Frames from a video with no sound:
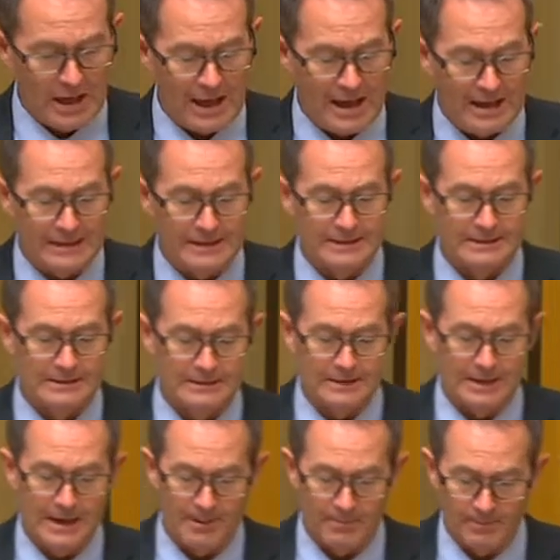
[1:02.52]
and
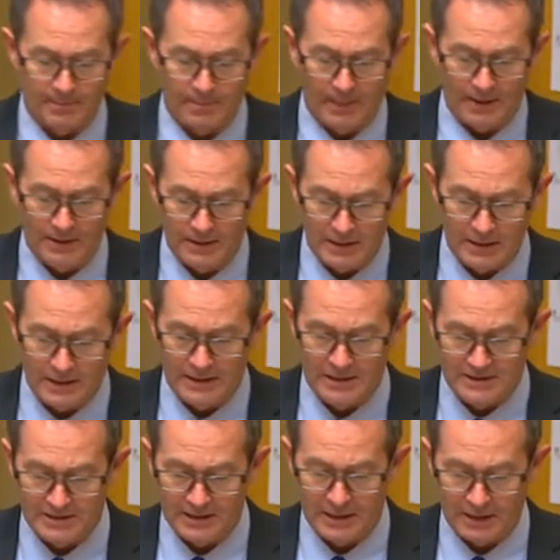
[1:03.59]
it
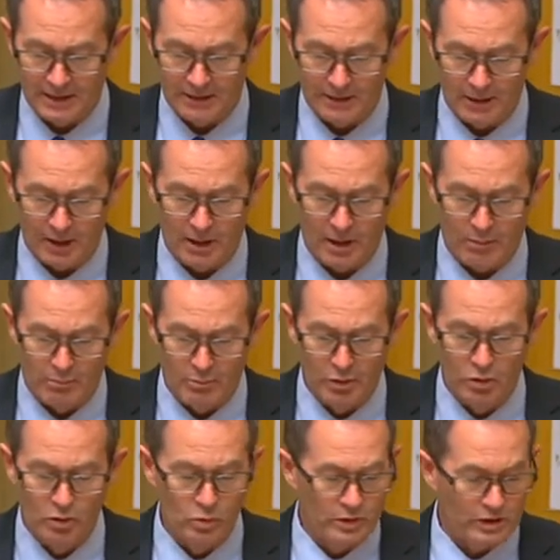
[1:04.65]
is a
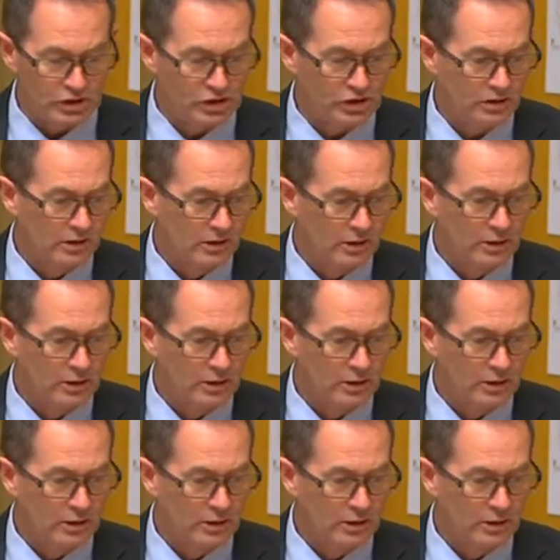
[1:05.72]
bill which